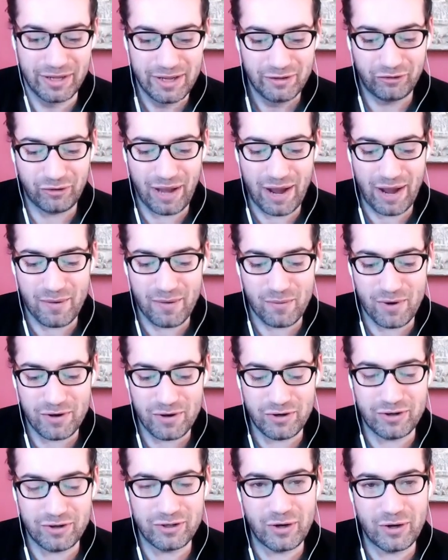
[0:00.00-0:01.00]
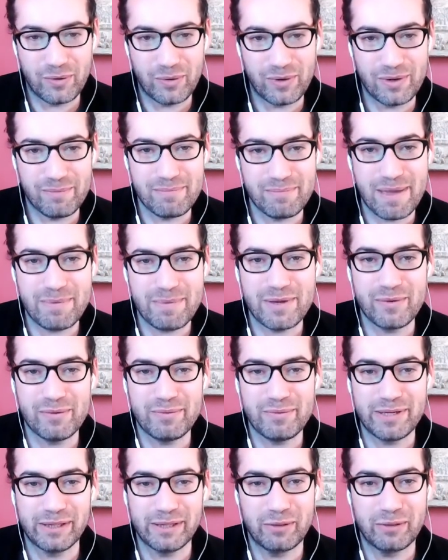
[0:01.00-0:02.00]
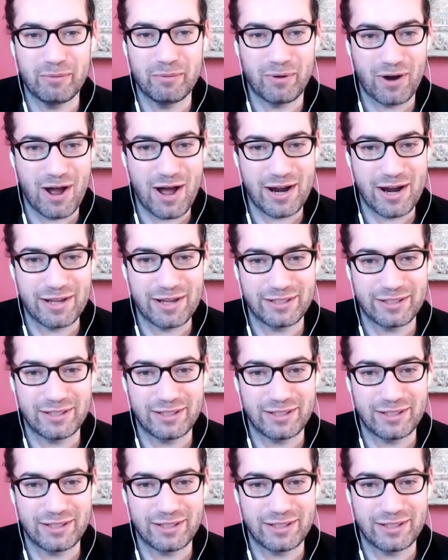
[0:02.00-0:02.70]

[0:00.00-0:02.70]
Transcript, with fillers: So I wondered, you know, maybe it would be a little more honest